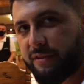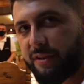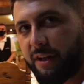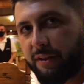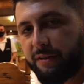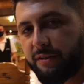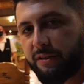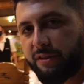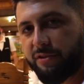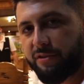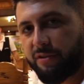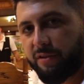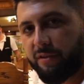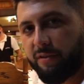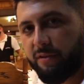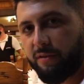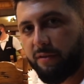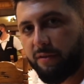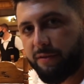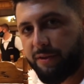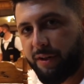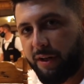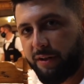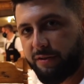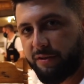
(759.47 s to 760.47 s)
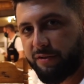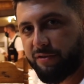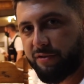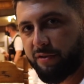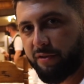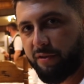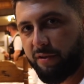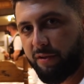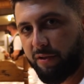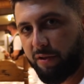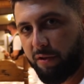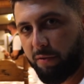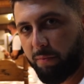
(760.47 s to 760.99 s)

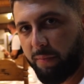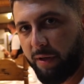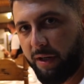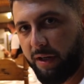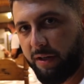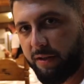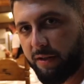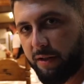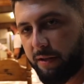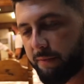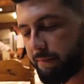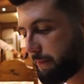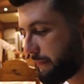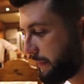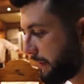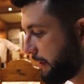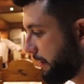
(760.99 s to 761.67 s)
traditional in Albania.